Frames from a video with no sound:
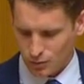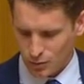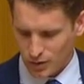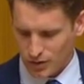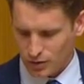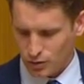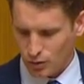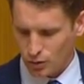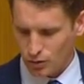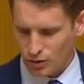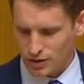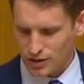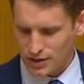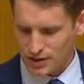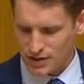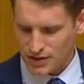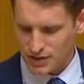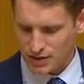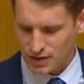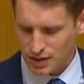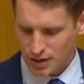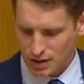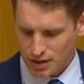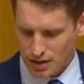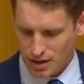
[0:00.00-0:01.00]
We call
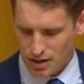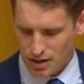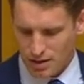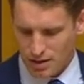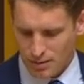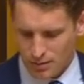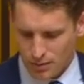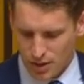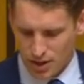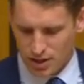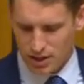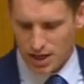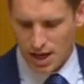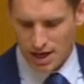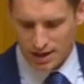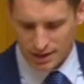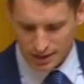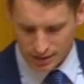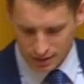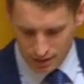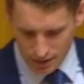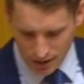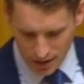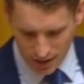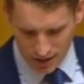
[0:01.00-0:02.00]
these
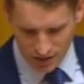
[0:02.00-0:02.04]
mediating